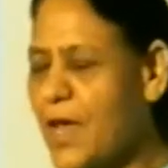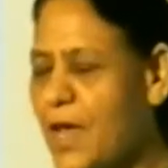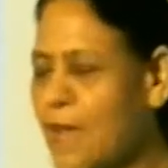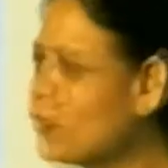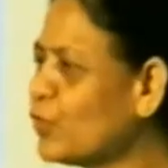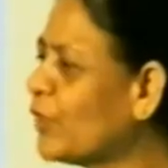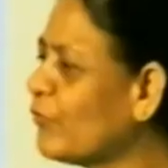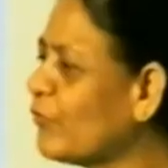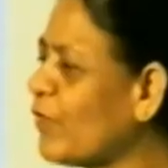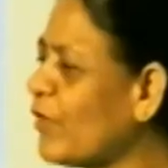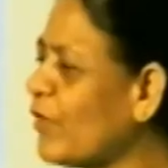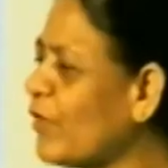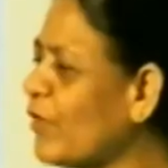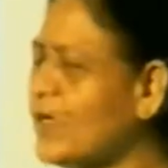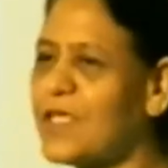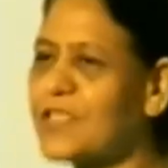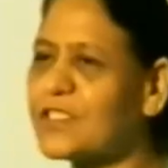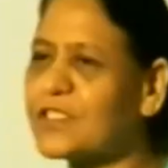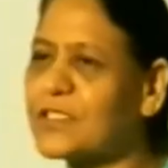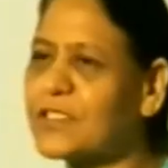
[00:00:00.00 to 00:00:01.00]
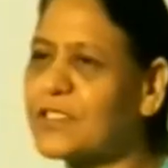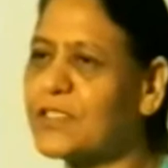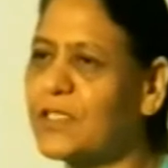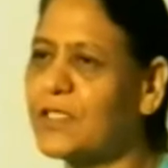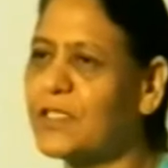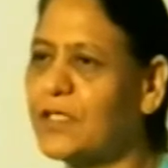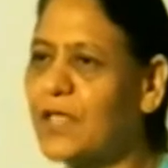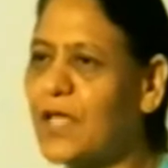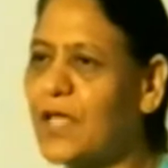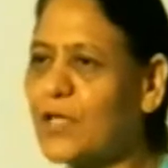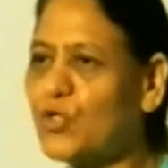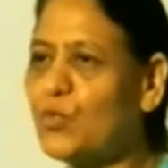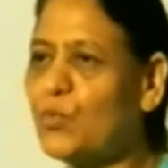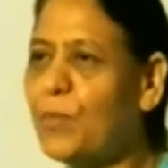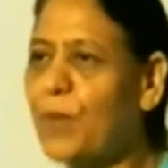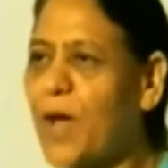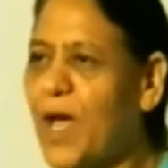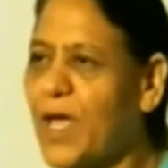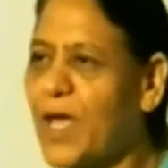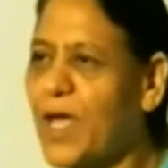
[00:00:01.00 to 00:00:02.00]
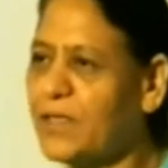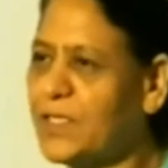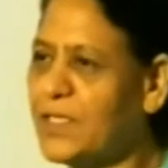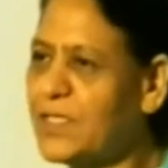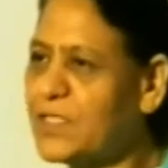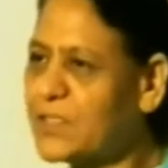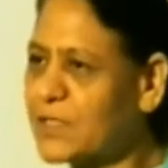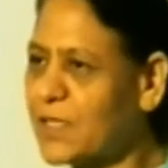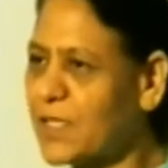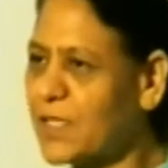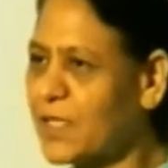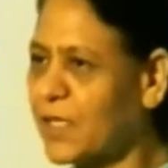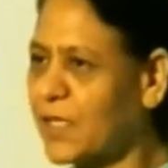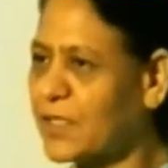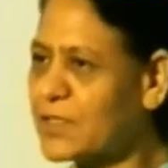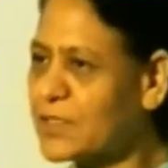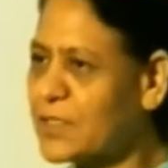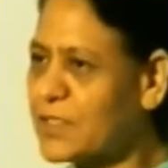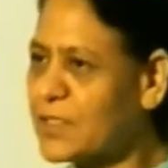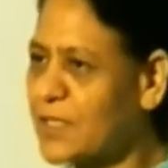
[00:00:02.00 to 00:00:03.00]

you give a list that you buy these things.